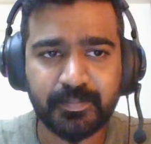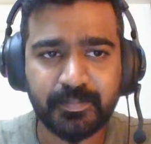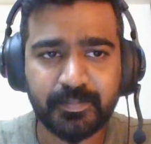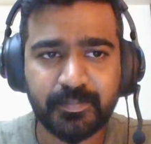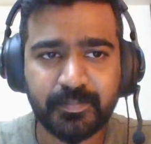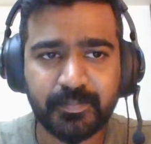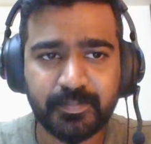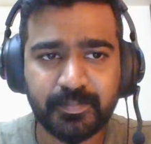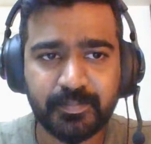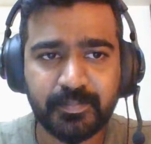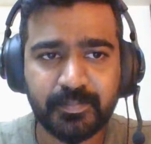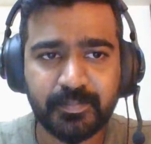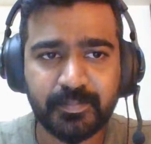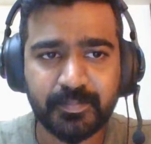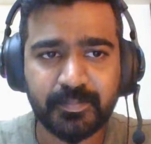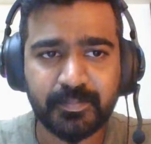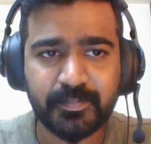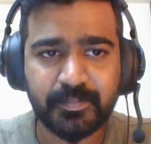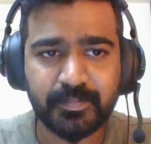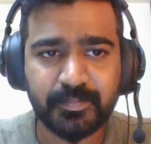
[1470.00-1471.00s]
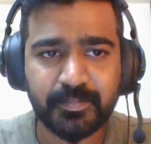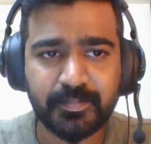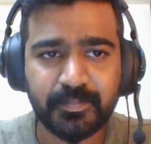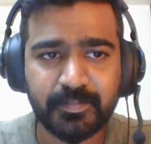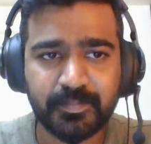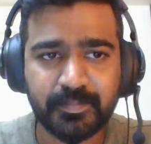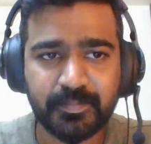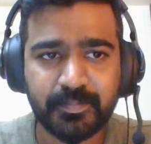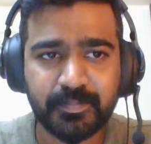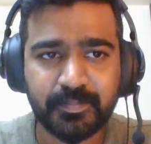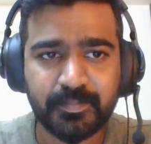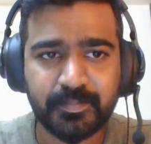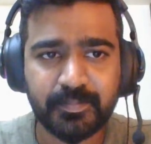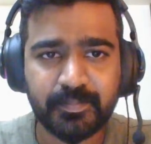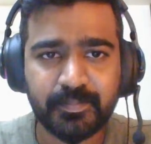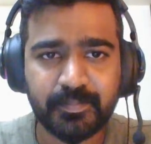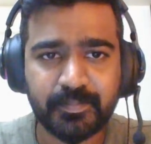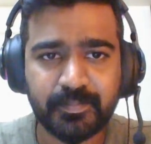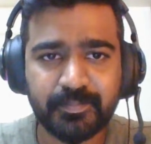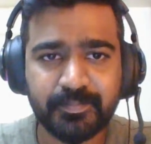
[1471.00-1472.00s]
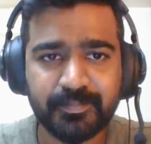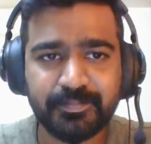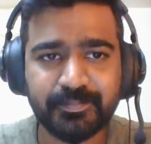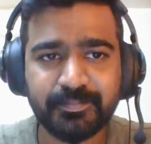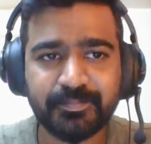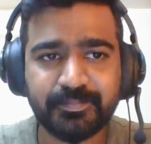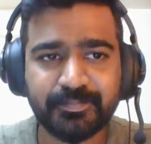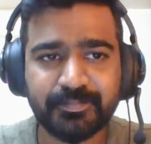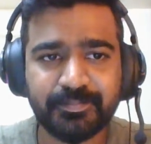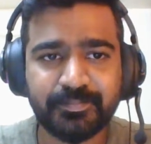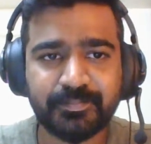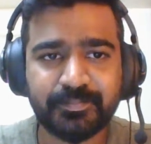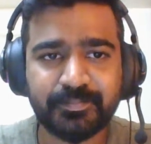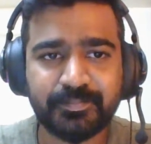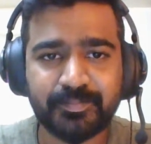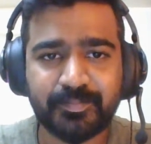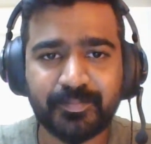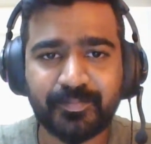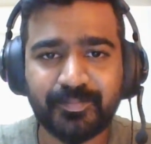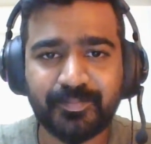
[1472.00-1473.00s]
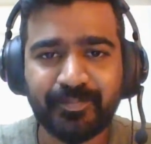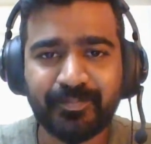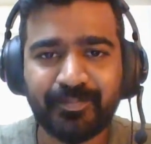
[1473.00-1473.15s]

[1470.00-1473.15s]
No one is speaking in this clip.